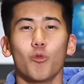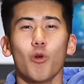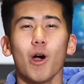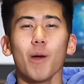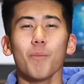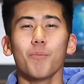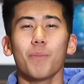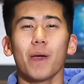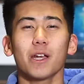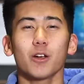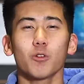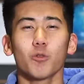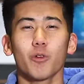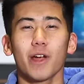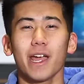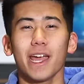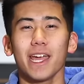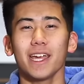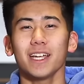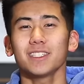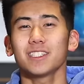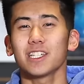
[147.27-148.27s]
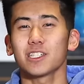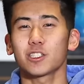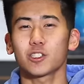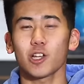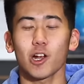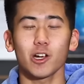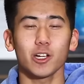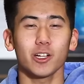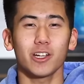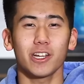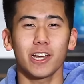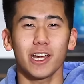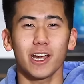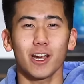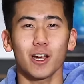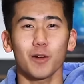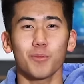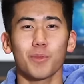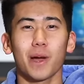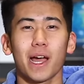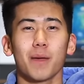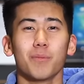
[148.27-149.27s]
what better way to start your year
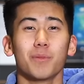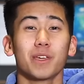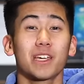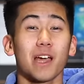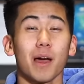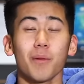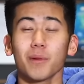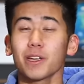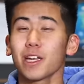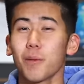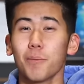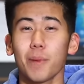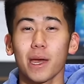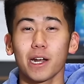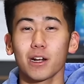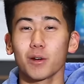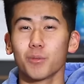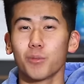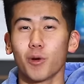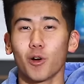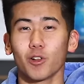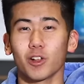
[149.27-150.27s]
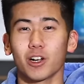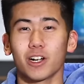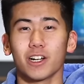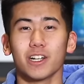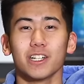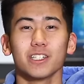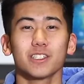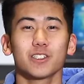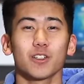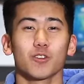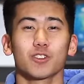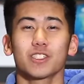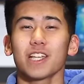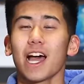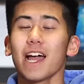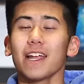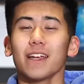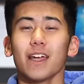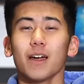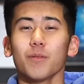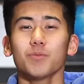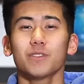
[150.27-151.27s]
by becoming a better bowler? So
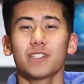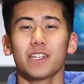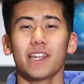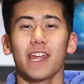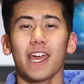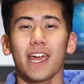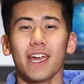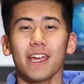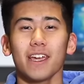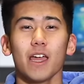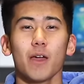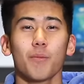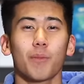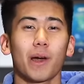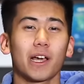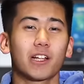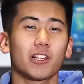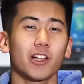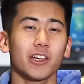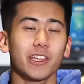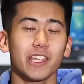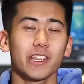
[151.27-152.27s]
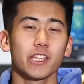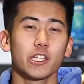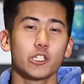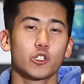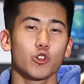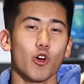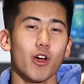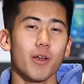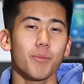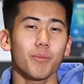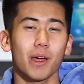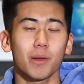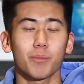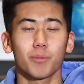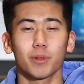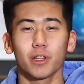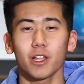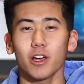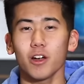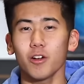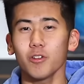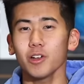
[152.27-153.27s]
sign up today by clicking the join button
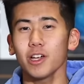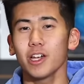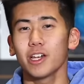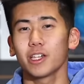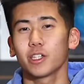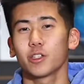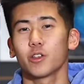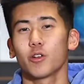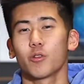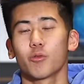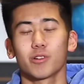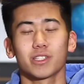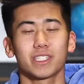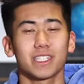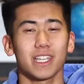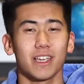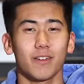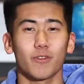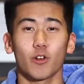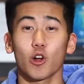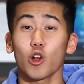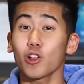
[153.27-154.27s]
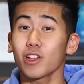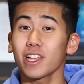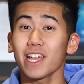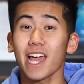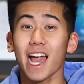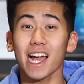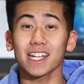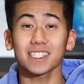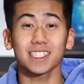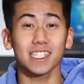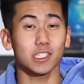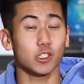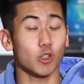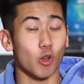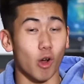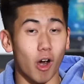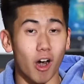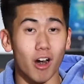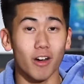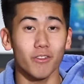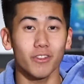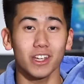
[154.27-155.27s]
below. You'll receive early access to
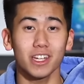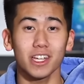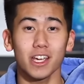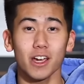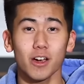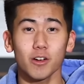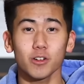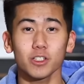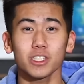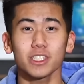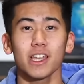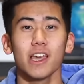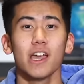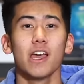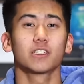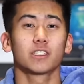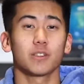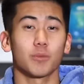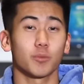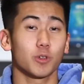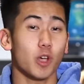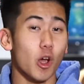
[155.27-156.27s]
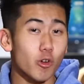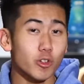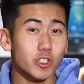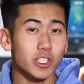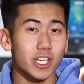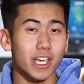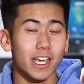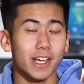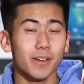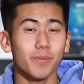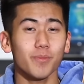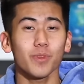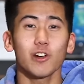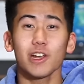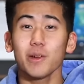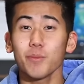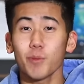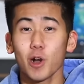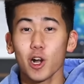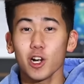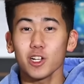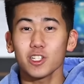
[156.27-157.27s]
our videos, some coaching, free
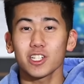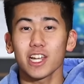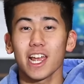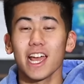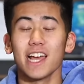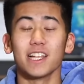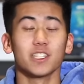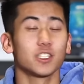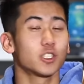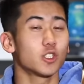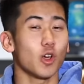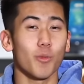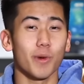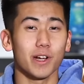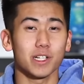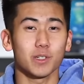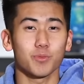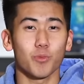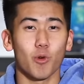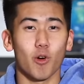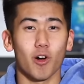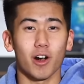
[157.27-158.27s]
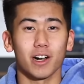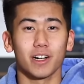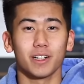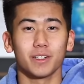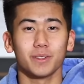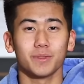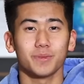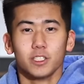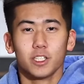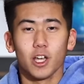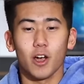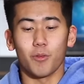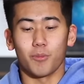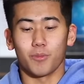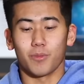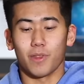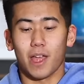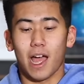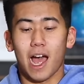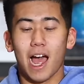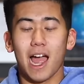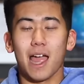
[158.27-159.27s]
merch, and so much more. So
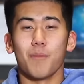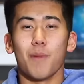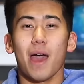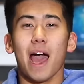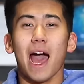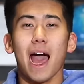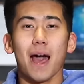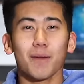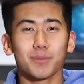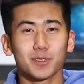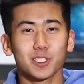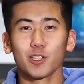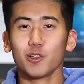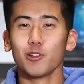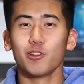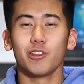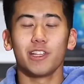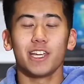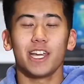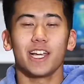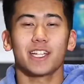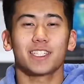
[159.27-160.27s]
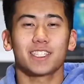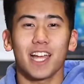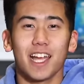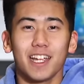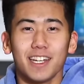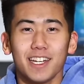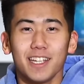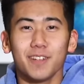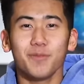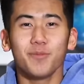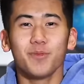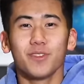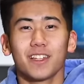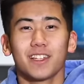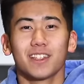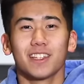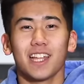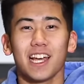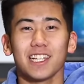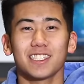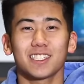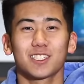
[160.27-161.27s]
I am absolutely excited.
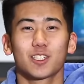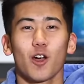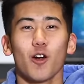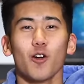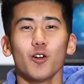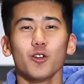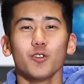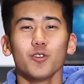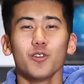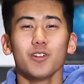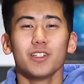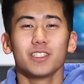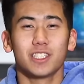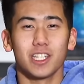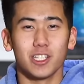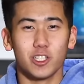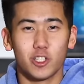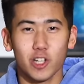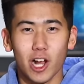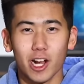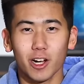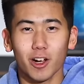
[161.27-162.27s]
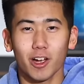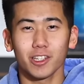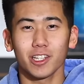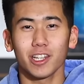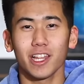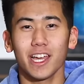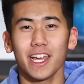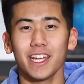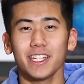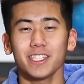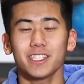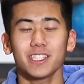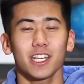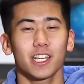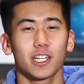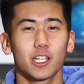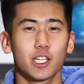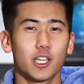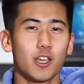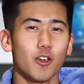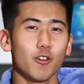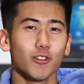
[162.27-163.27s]
Let's go to Jungo on the lanes.
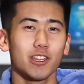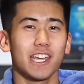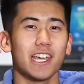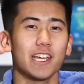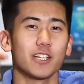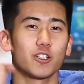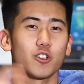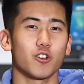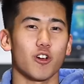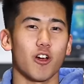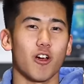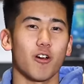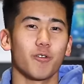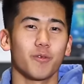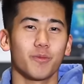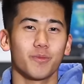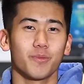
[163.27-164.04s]
Cue the intro.